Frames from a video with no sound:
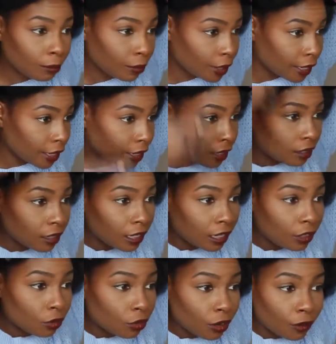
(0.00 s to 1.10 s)
But
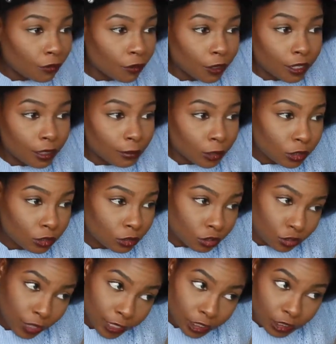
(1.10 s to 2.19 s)
in order for
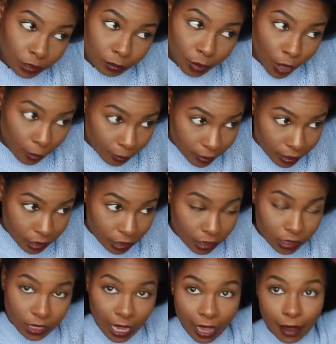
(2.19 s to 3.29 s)
demonstration
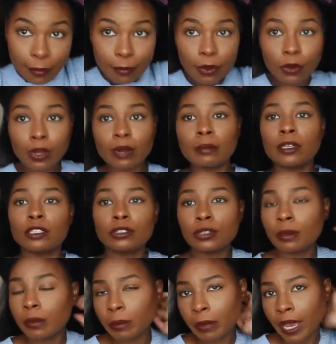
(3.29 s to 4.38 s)
purposes, I'm going to be
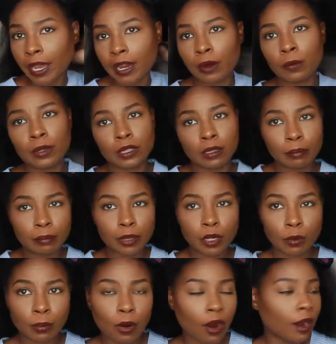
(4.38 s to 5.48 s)
trimming my hair with the
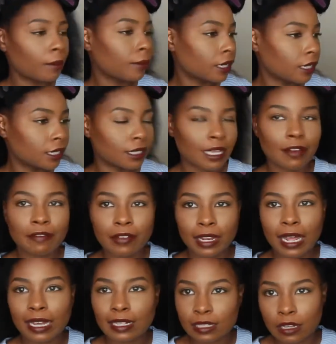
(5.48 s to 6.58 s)
middle part because I feel
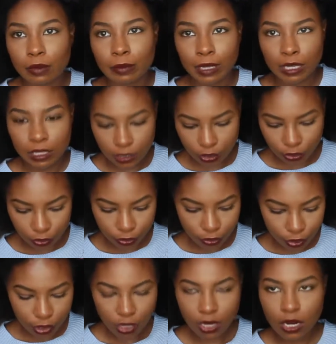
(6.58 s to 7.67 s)
like it's going to be easier
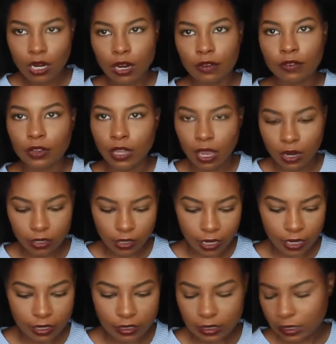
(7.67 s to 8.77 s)
for y'all to
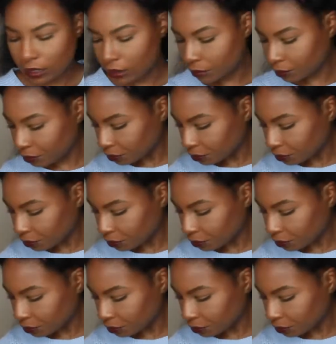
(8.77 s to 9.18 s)
kind of see.